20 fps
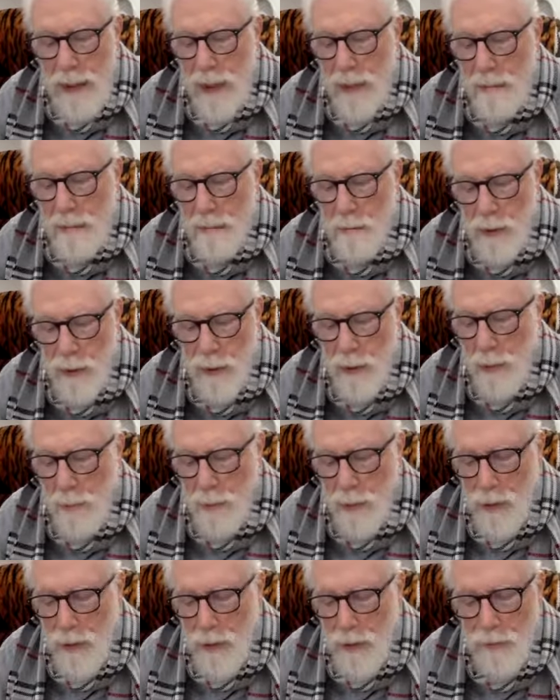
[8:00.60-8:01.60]
and
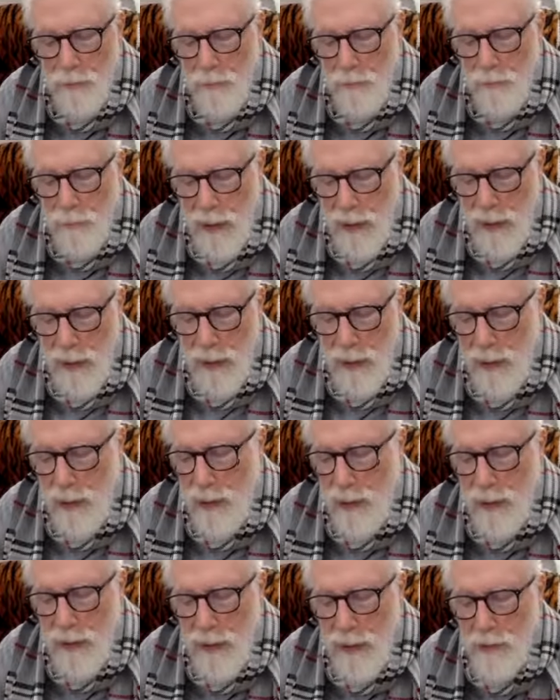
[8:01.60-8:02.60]
blueprint of being
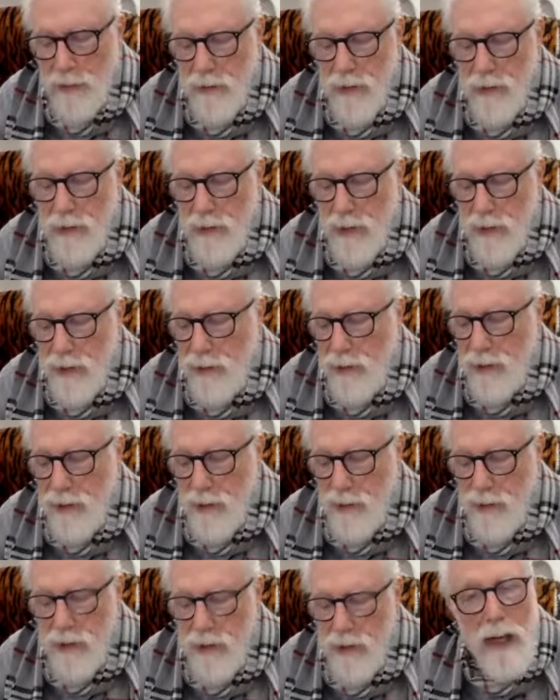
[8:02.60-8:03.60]
and existence
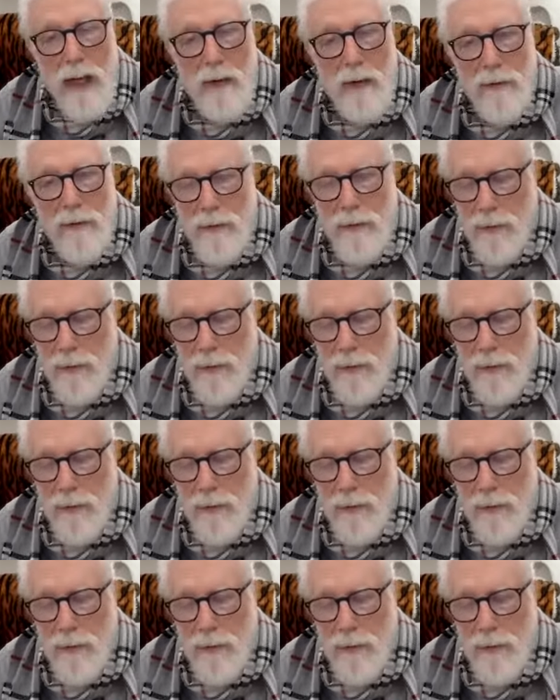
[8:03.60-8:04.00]
itself.